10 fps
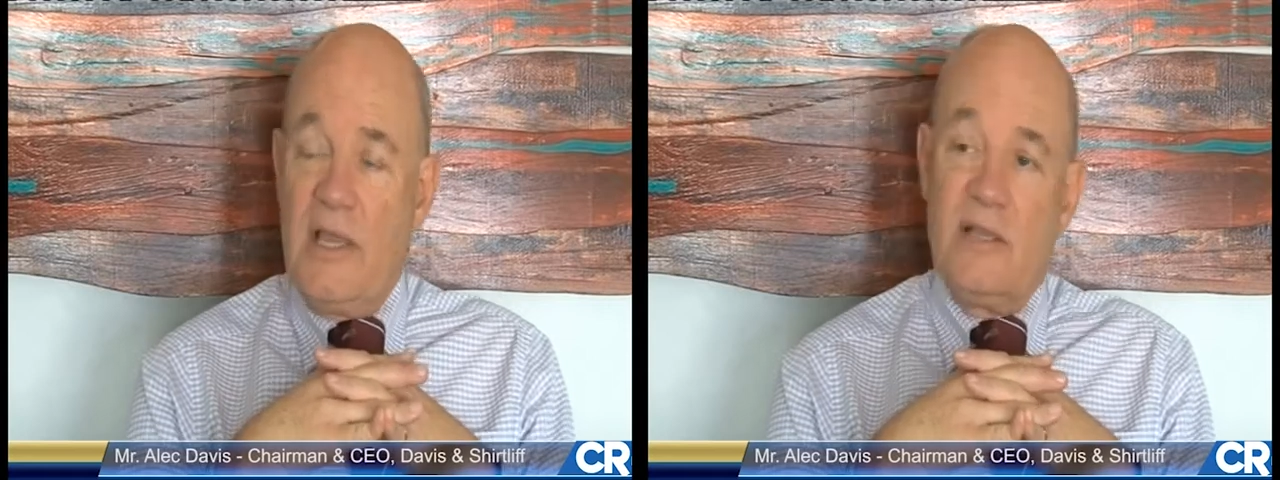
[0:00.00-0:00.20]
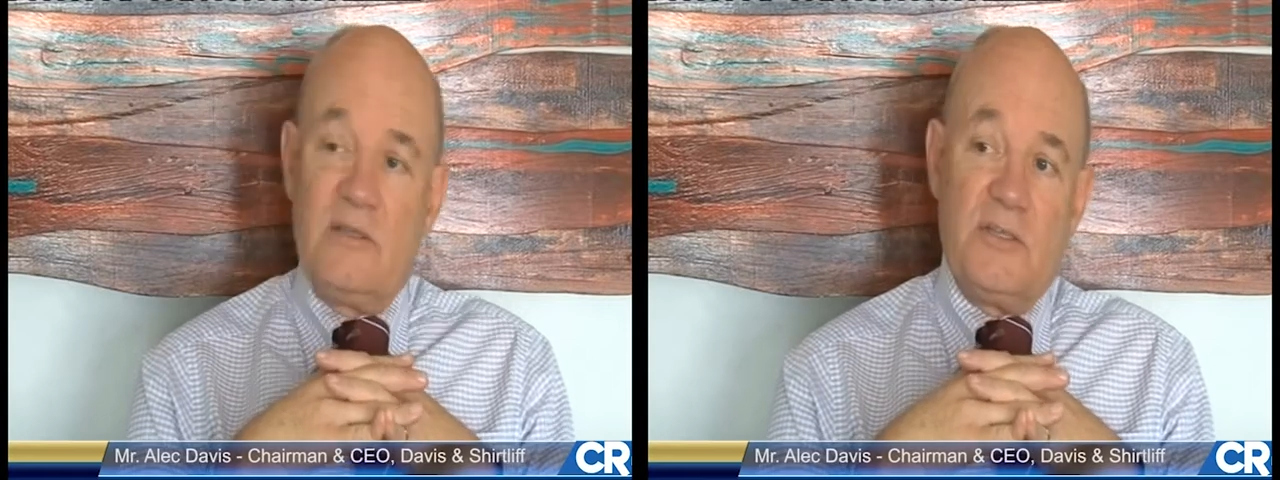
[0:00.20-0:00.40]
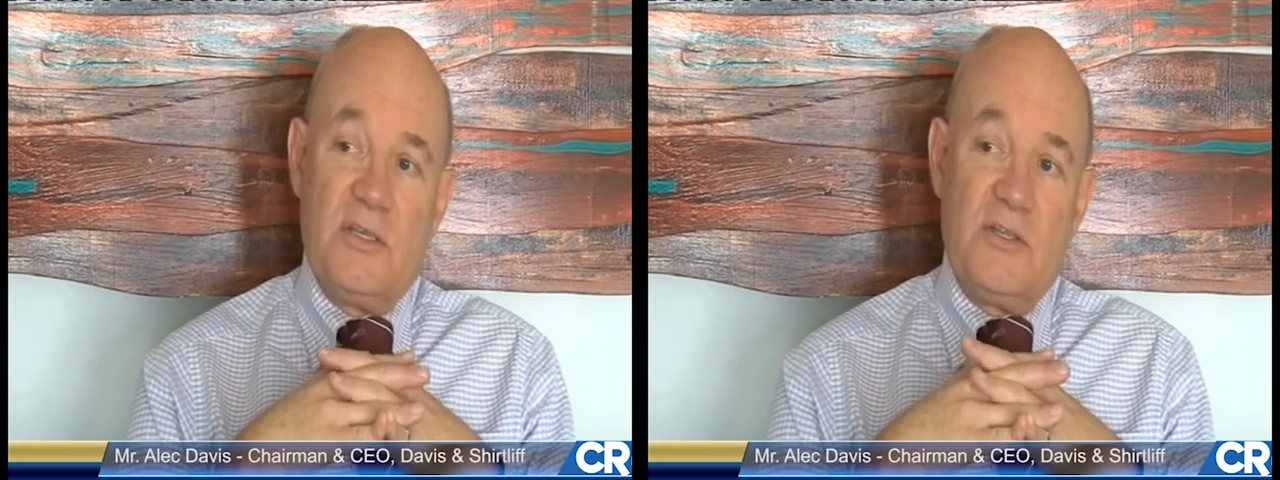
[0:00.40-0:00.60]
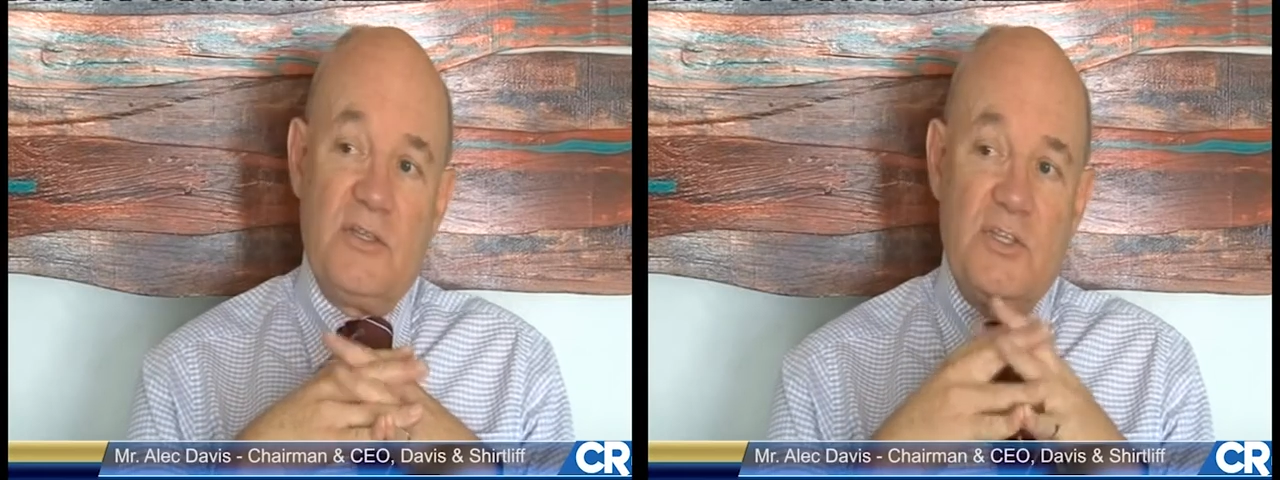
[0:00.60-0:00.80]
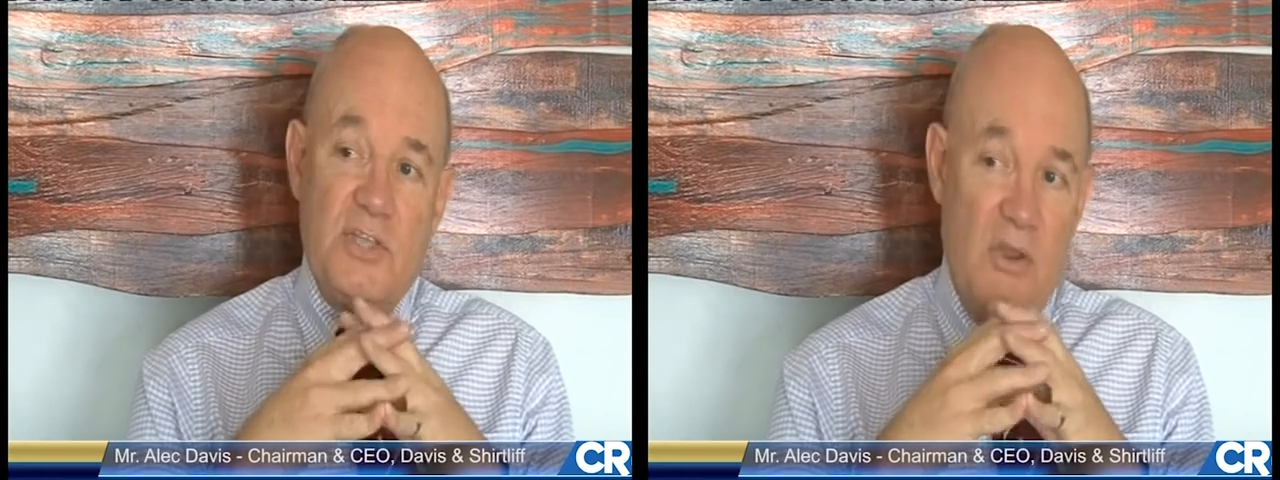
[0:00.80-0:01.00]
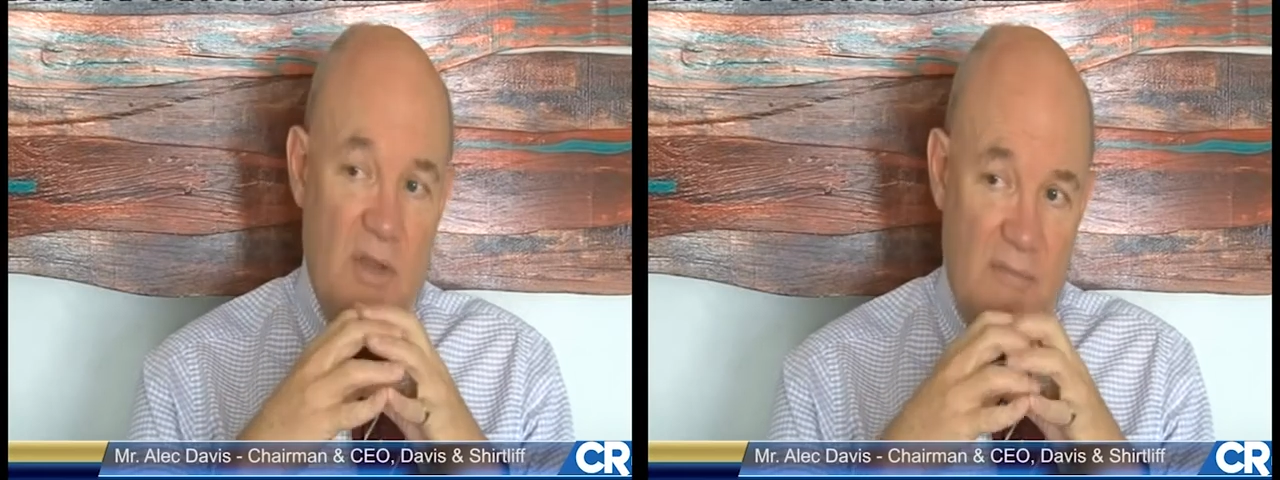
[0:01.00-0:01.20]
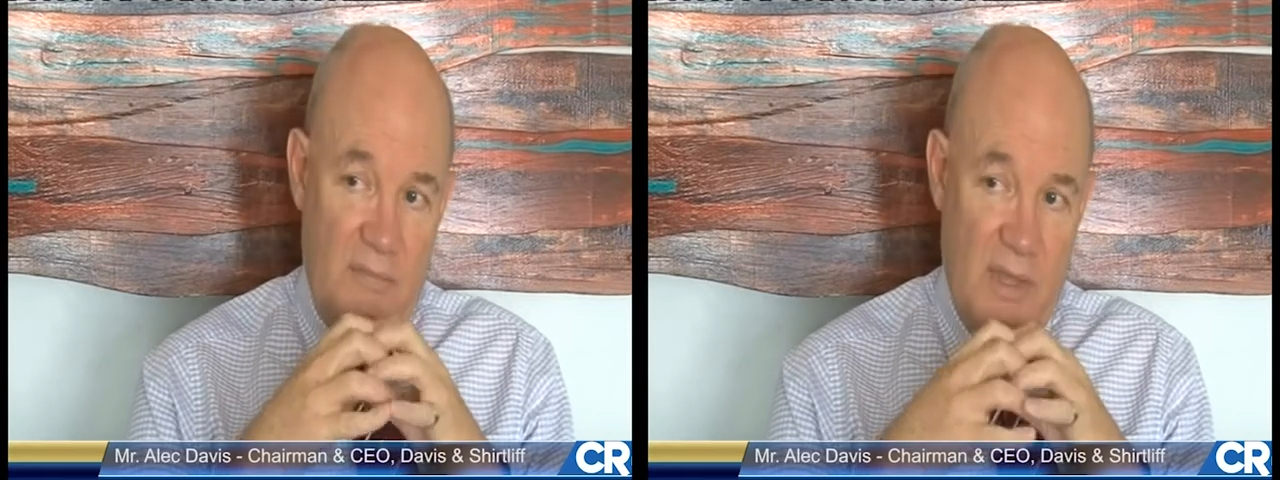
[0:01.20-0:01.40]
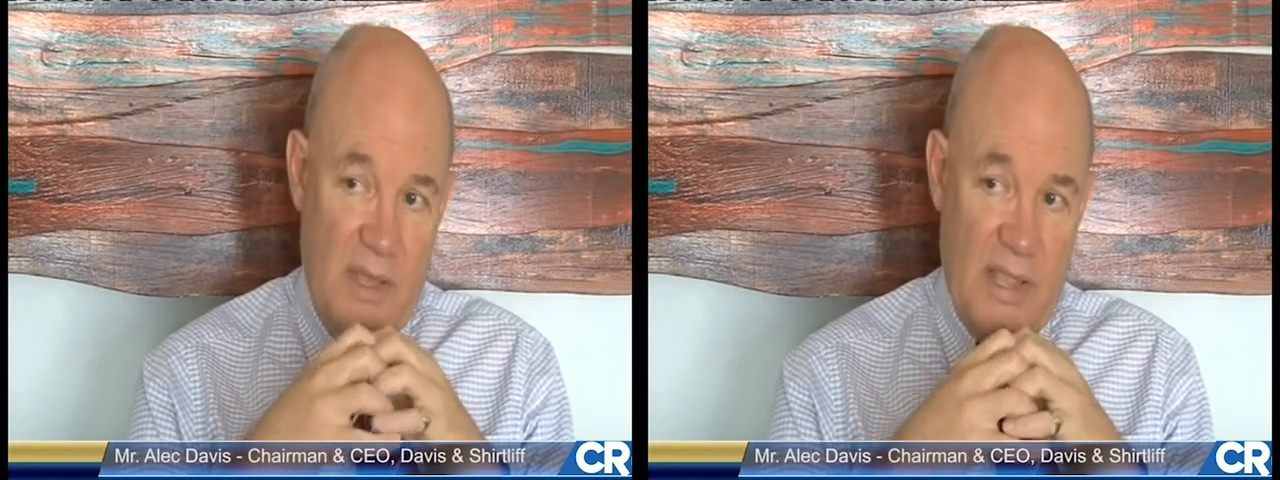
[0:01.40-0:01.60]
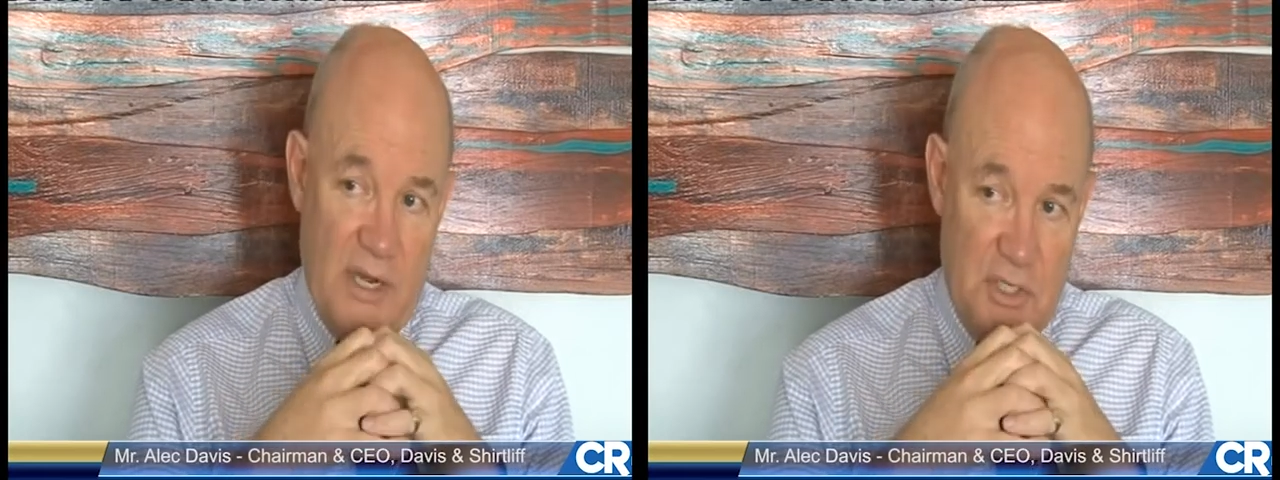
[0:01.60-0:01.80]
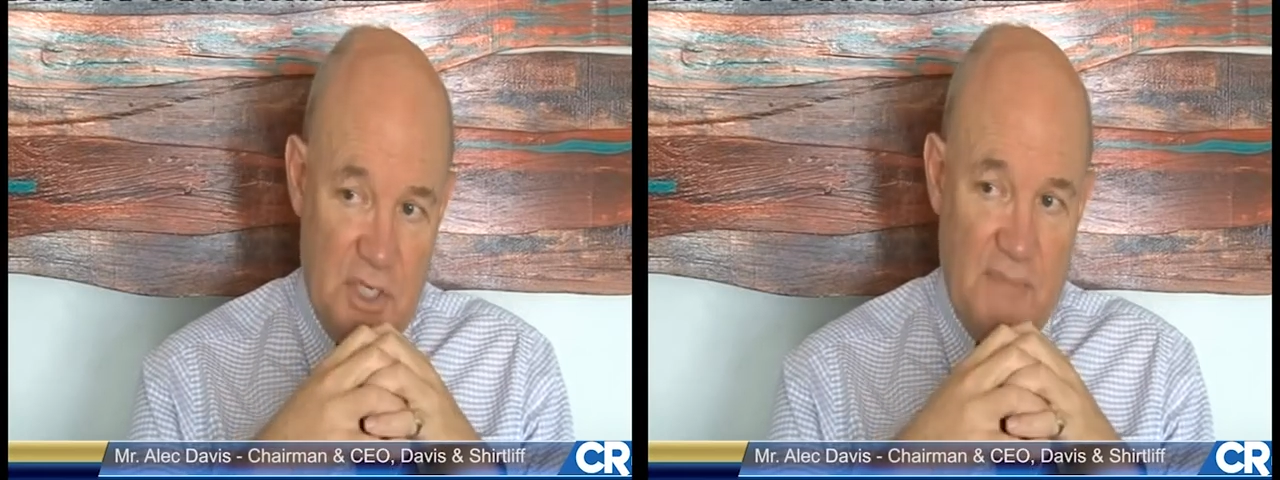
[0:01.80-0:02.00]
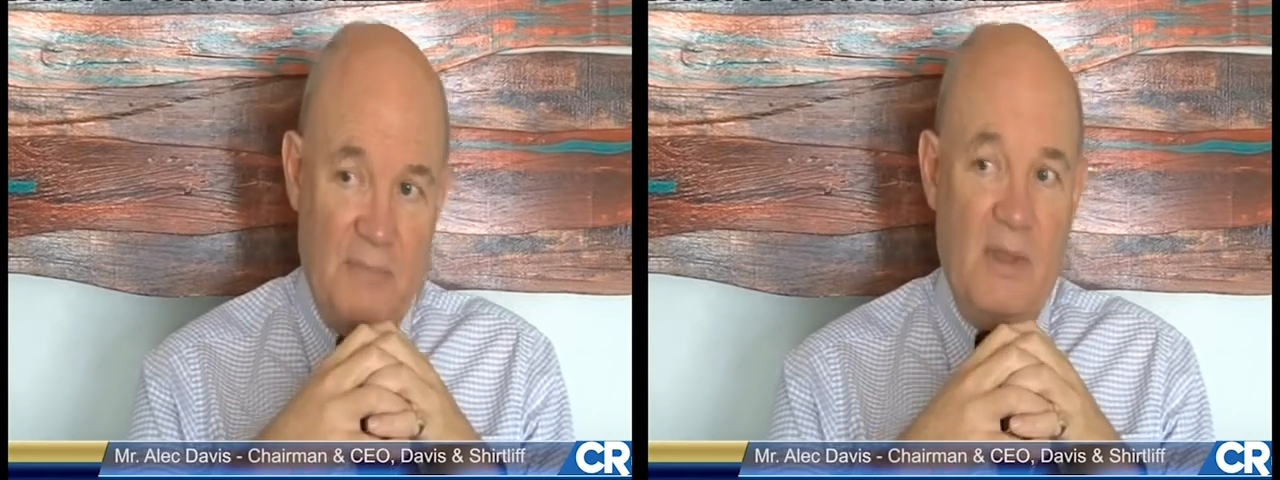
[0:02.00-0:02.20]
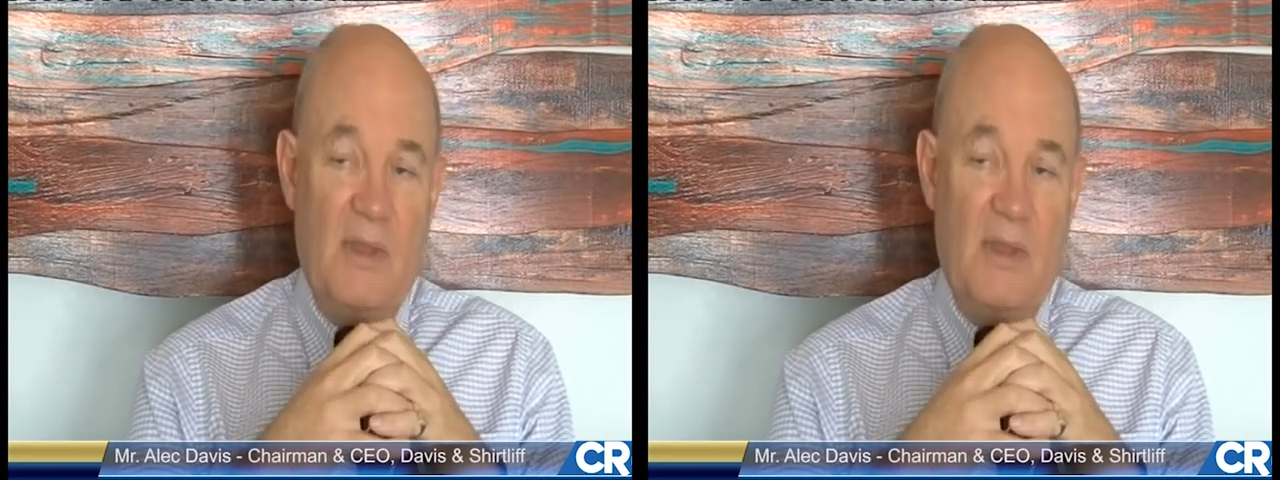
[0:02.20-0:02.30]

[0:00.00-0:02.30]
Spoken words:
is the solar energy.